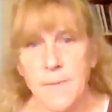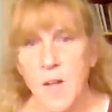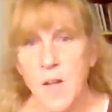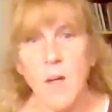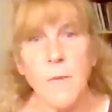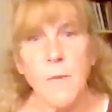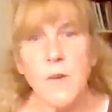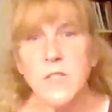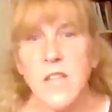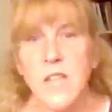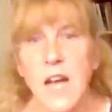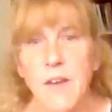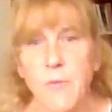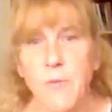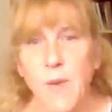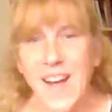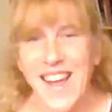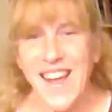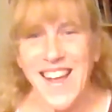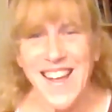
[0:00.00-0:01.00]
almost
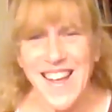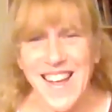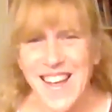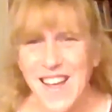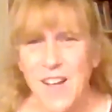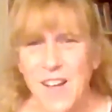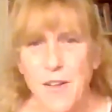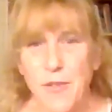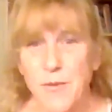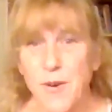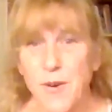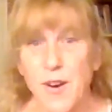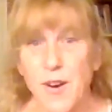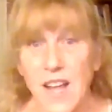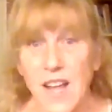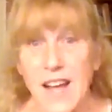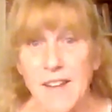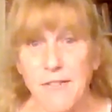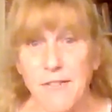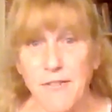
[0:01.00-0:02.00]
halfway through her
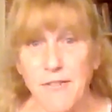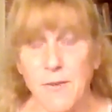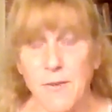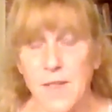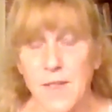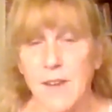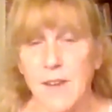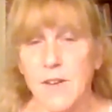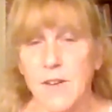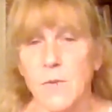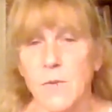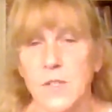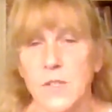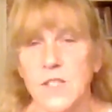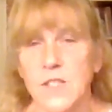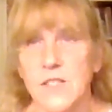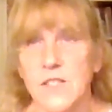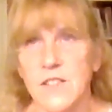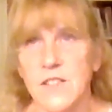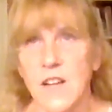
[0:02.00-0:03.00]
life without her,
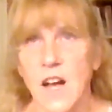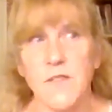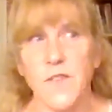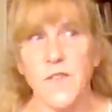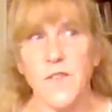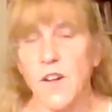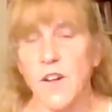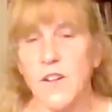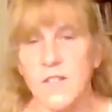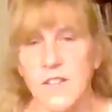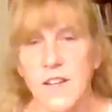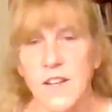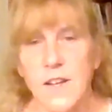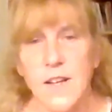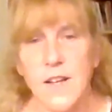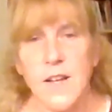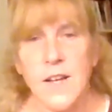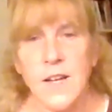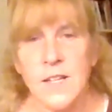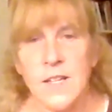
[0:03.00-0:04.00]
which is difficult
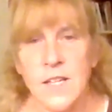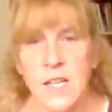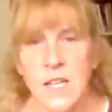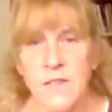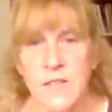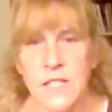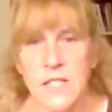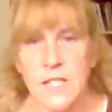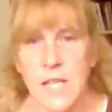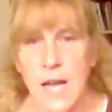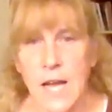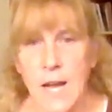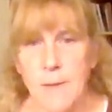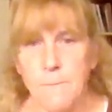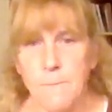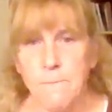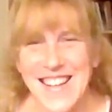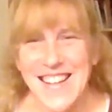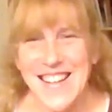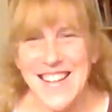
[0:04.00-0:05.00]
to even say.